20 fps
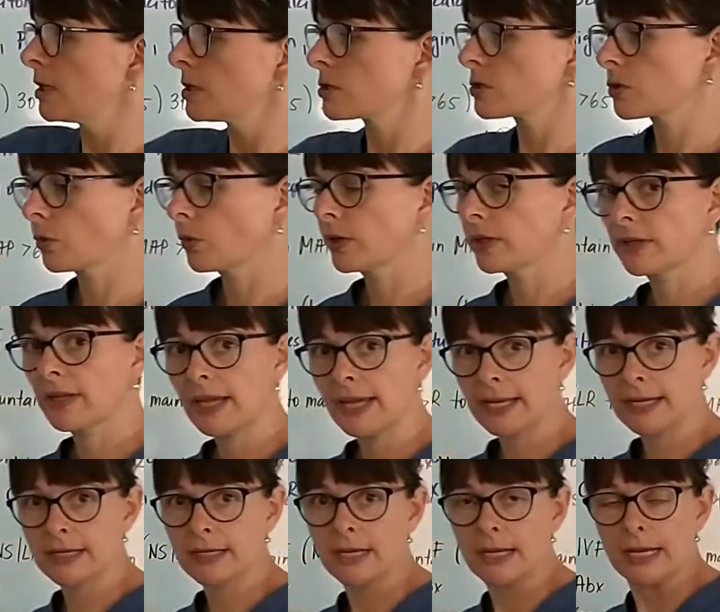So
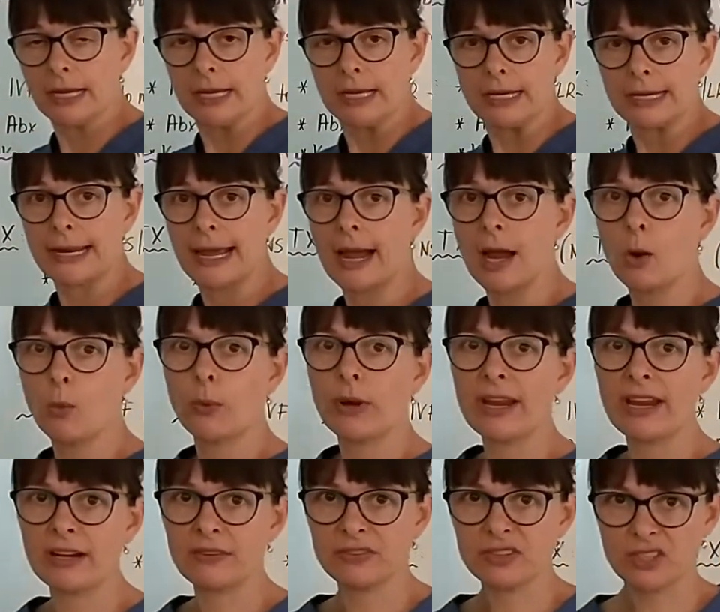then now
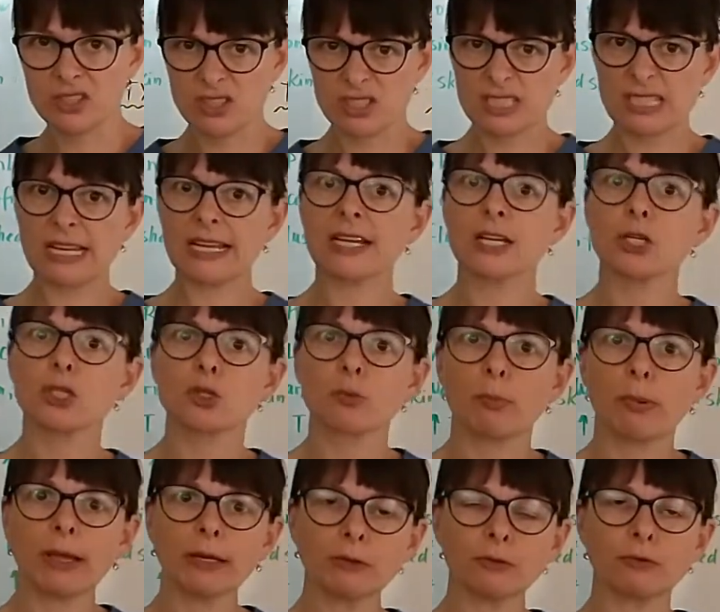we have the sluggish
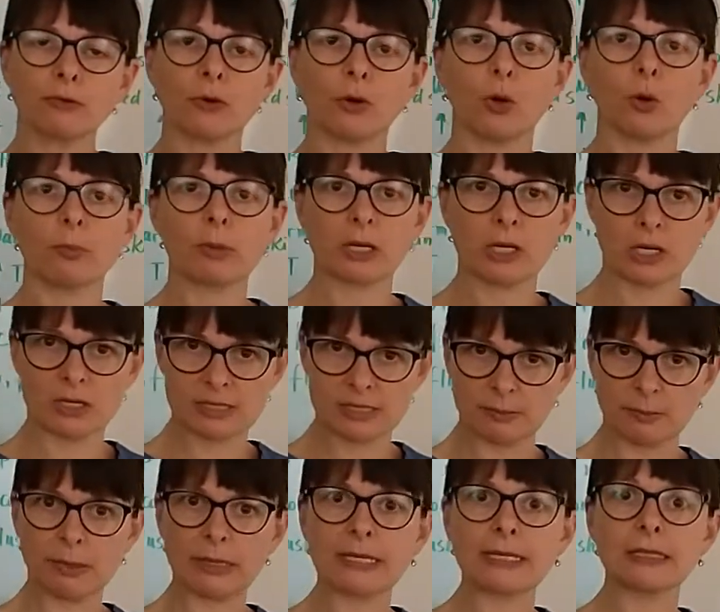blood flow because
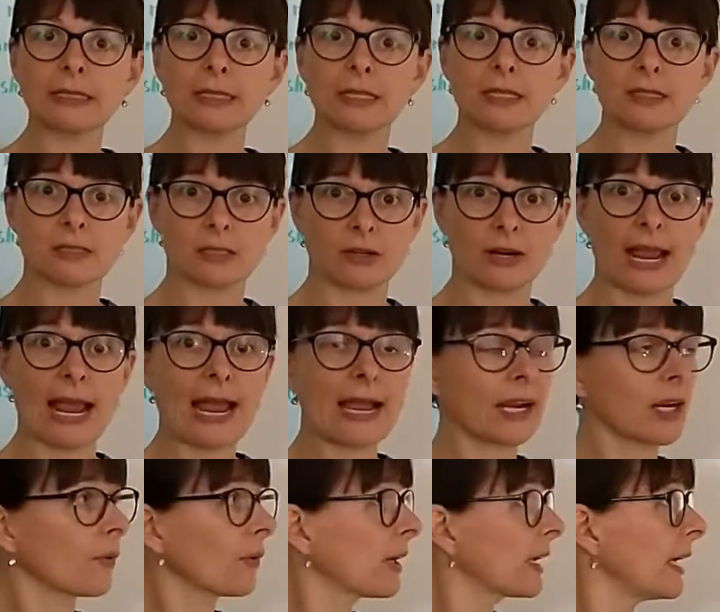the platelets are
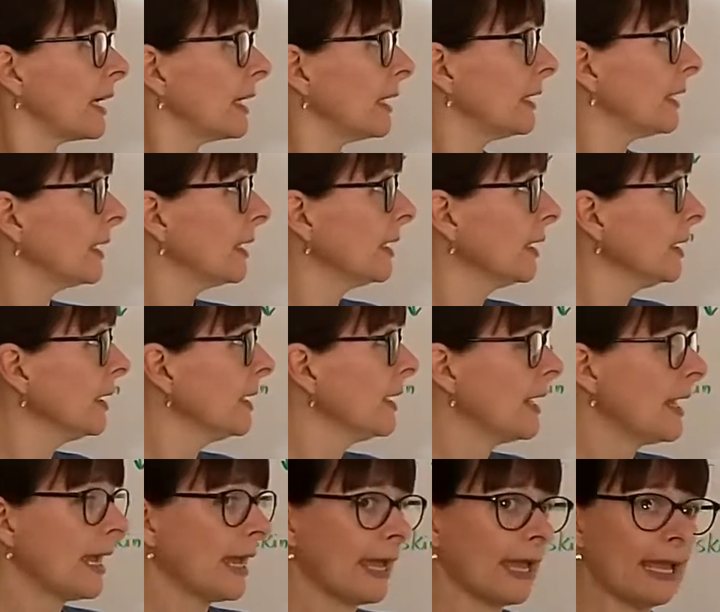aggregating
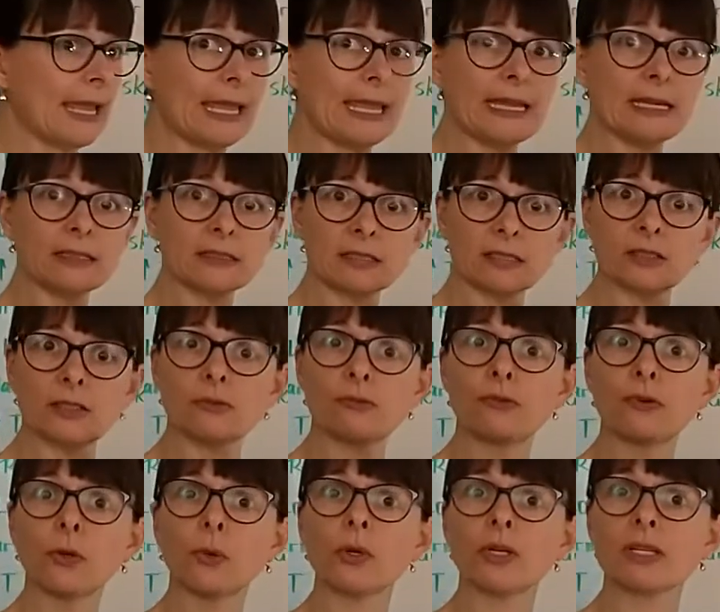and the
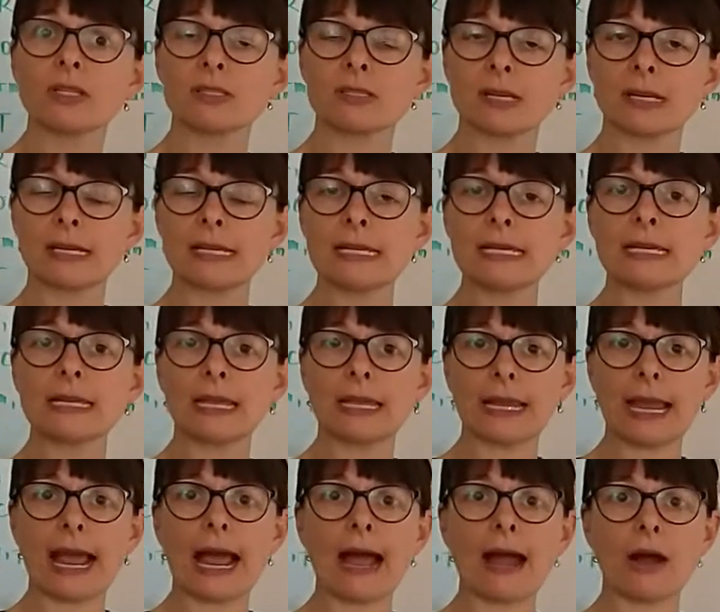fluid is
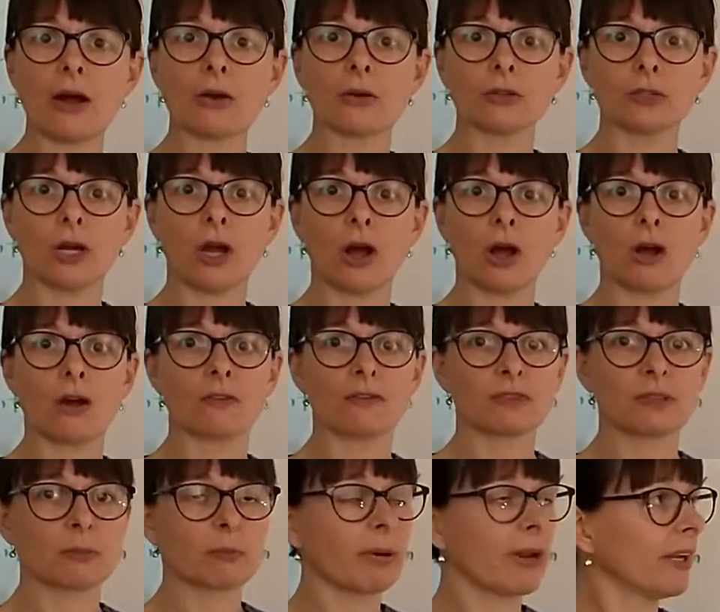leaking out
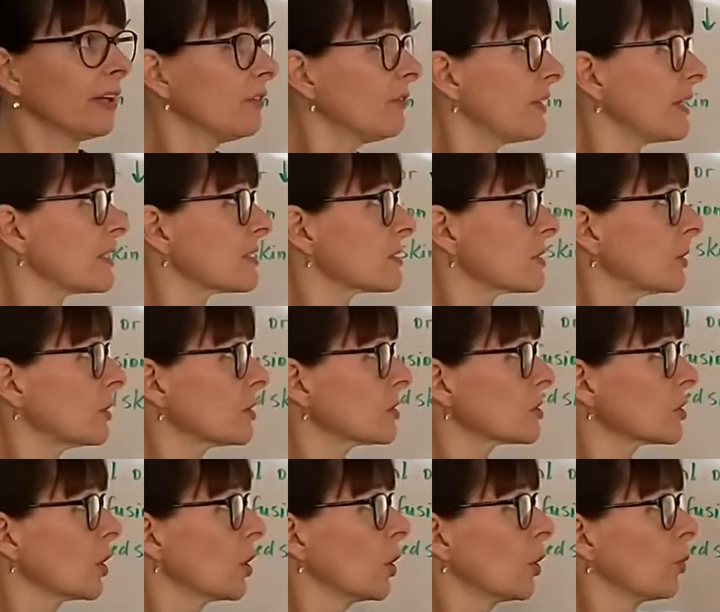of the blood
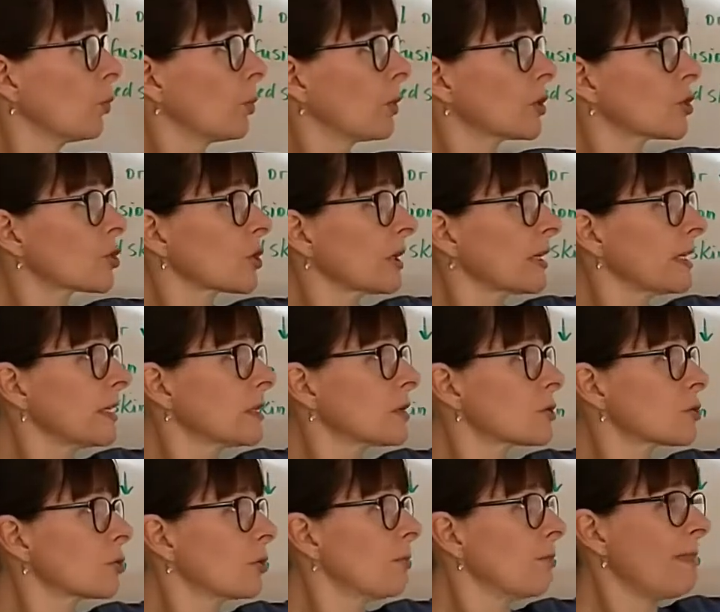vessels, which
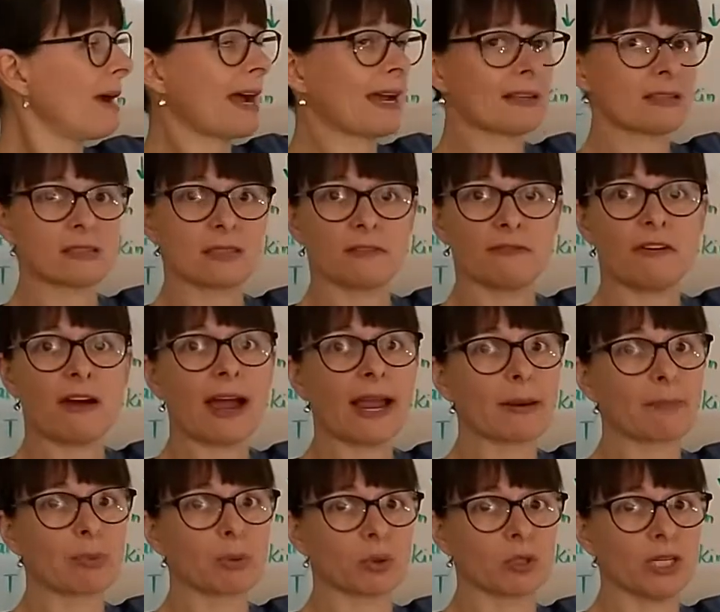leads to massive
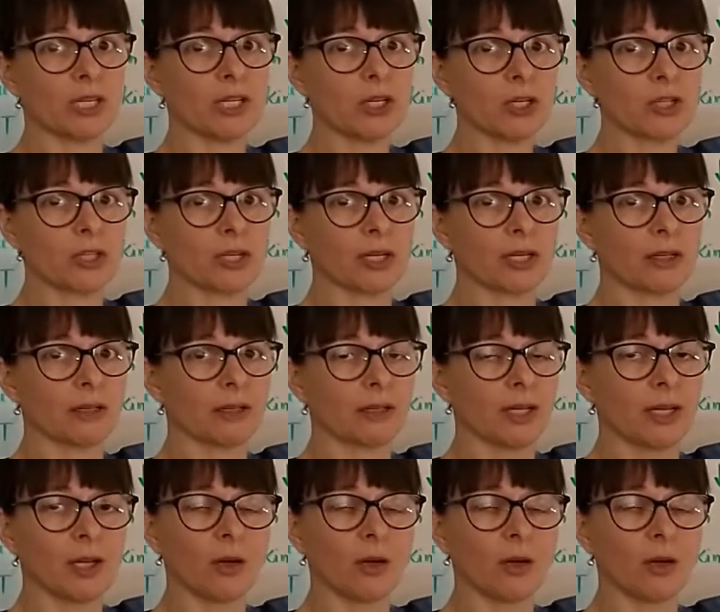hypotension.